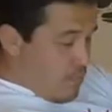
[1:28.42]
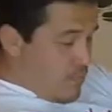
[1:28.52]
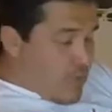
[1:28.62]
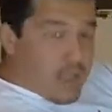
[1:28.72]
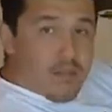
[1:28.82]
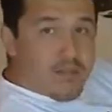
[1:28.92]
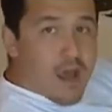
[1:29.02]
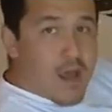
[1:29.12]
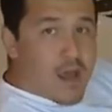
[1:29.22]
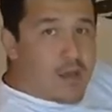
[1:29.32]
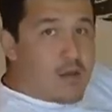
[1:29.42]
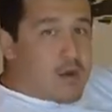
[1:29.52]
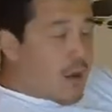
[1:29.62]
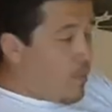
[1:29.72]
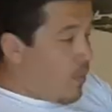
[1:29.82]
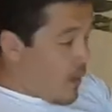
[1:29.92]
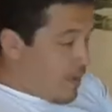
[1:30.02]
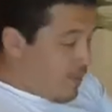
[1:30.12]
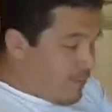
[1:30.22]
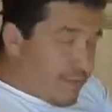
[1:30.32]
mid-thigh, I want
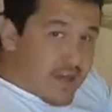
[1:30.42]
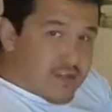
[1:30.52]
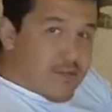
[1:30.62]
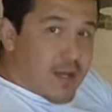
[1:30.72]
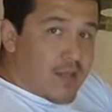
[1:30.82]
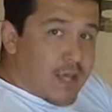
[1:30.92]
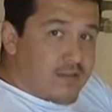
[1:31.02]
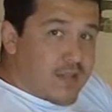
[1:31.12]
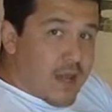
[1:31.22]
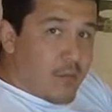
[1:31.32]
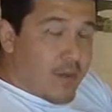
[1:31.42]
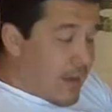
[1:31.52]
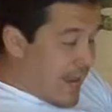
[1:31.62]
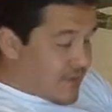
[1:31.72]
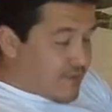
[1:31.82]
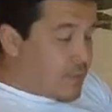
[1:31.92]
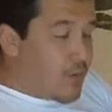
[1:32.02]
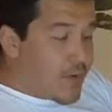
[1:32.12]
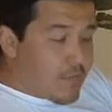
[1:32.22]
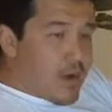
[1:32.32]
to flex my leg so that way as I'm
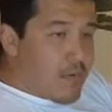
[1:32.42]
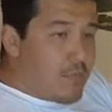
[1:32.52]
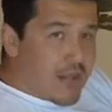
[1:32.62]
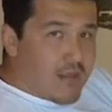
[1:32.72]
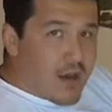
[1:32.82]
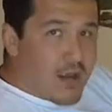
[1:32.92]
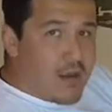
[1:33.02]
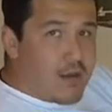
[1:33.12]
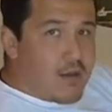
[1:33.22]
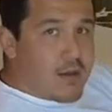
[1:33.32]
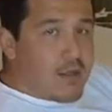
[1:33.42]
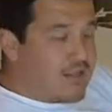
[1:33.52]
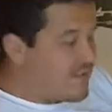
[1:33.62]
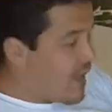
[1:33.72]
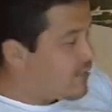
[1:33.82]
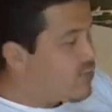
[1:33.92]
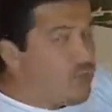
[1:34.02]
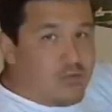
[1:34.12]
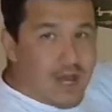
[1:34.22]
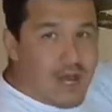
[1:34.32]
going around my thigh, it's not
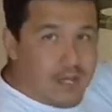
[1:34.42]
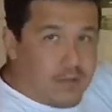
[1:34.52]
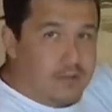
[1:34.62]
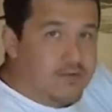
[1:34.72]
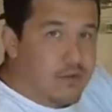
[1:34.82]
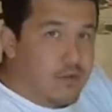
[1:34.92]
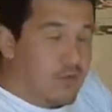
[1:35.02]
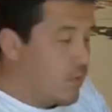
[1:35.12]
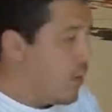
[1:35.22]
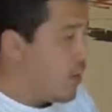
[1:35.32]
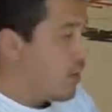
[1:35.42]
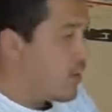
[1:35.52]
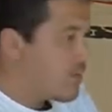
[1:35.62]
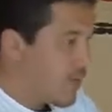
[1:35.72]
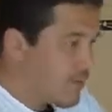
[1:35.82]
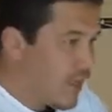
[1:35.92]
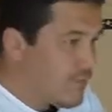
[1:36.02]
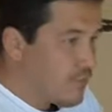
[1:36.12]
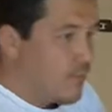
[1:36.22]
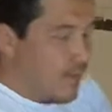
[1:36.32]
too tight. So
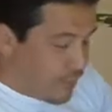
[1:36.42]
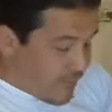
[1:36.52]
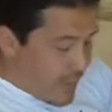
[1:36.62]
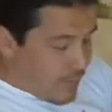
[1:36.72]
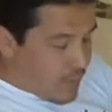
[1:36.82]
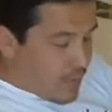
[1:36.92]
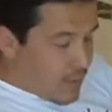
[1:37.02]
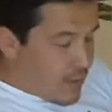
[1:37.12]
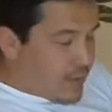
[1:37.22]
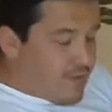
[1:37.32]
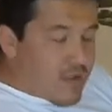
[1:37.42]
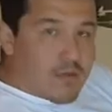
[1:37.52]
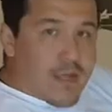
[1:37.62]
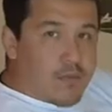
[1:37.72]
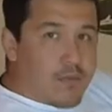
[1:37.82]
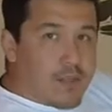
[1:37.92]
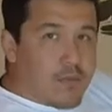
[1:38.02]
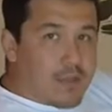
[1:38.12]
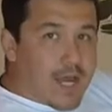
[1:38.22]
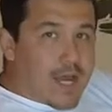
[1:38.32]
sometimes when people tape, they leave their leg really
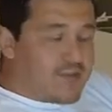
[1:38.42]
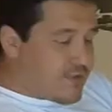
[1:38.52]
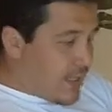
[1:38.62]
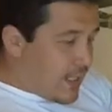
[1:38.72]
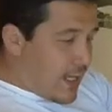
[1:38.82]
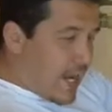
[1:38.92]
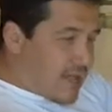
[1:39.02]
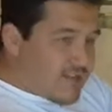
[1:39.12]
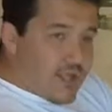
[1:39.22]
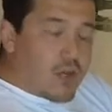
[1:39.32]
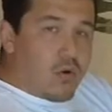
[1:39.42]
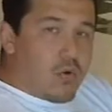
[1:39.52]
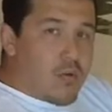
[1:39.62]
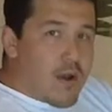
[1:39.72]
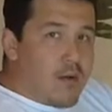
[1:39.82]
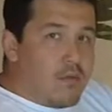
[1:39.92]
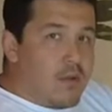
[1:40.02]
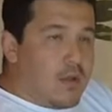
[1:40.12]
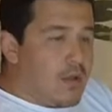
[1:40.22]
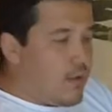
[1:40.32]
relaxed, and then as they go around,